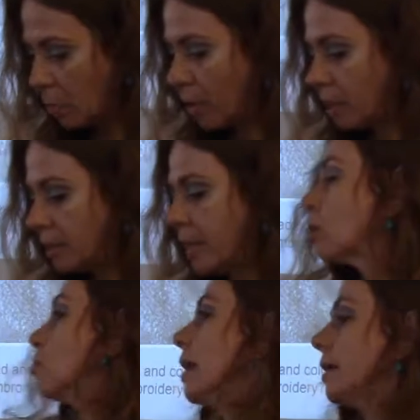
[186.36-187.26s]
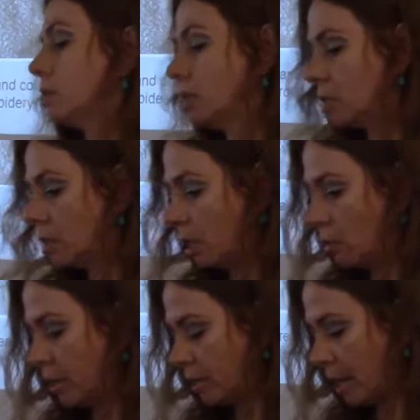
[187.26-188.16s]
were decorated
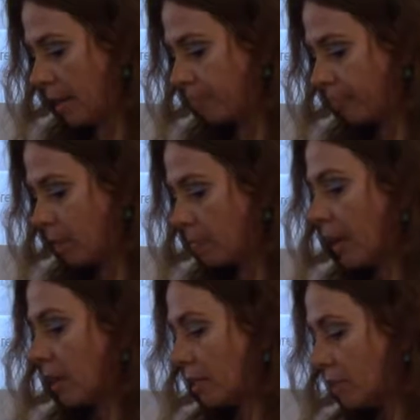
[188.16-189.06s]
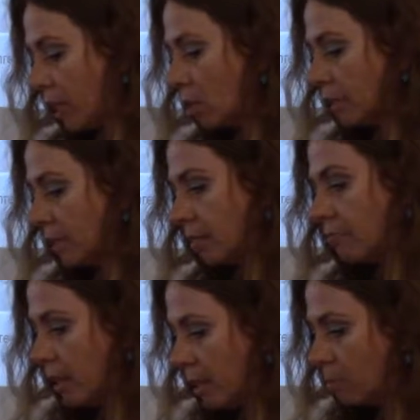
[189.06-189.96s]
by a decorative
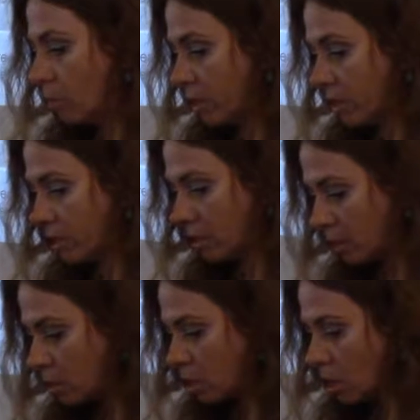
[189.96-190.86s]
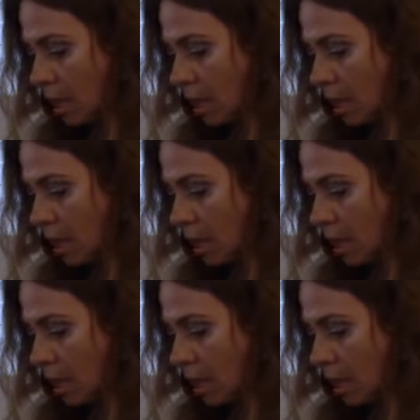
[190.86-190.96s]
hem or stitch